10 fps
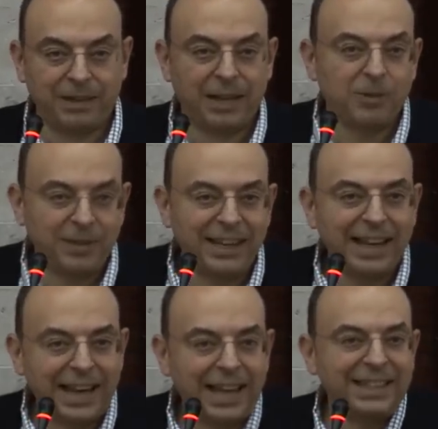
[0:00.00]
I don't
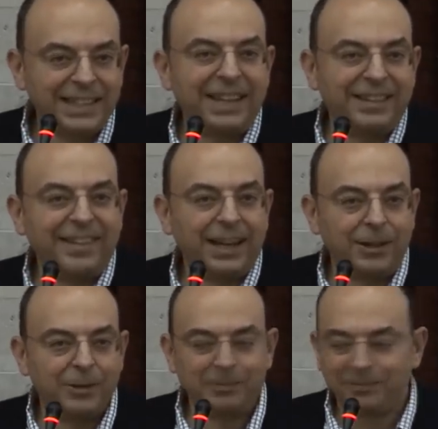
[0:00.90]
think I added any
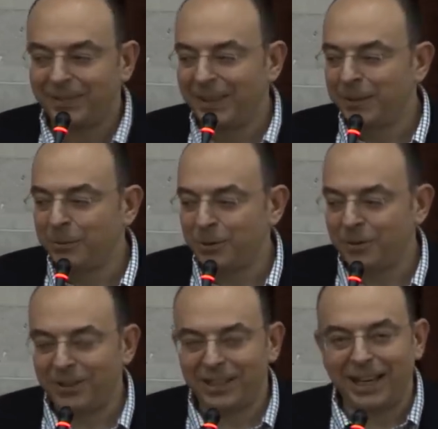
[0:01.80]
value most
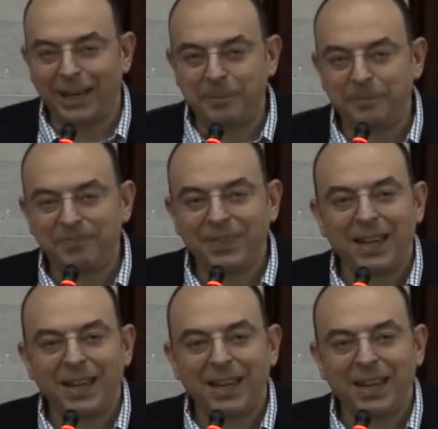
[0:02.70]
of the time,